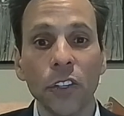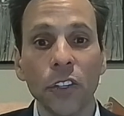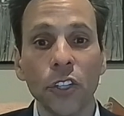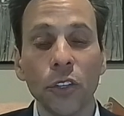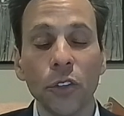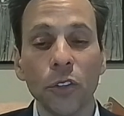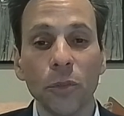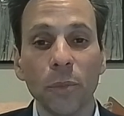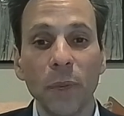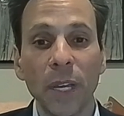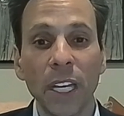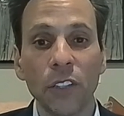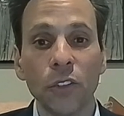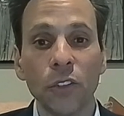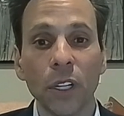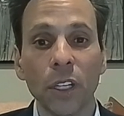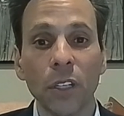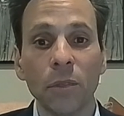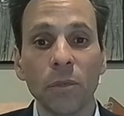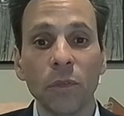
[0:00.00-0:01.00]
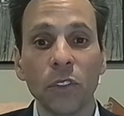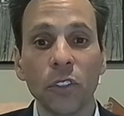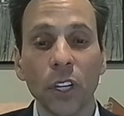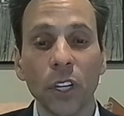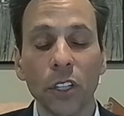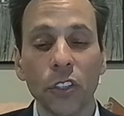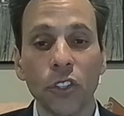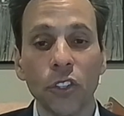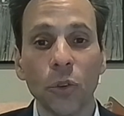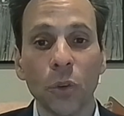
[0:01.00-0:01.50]
issue about
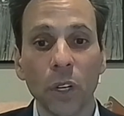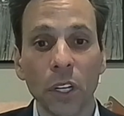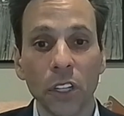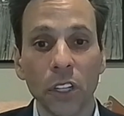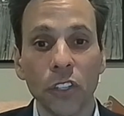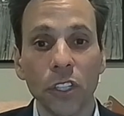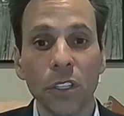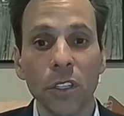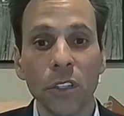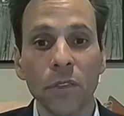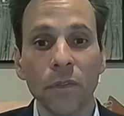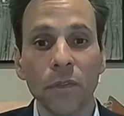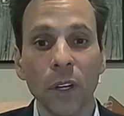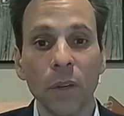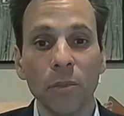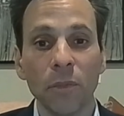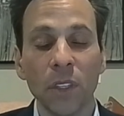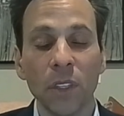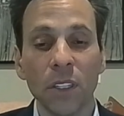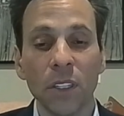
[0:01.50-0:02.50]
drug shortages from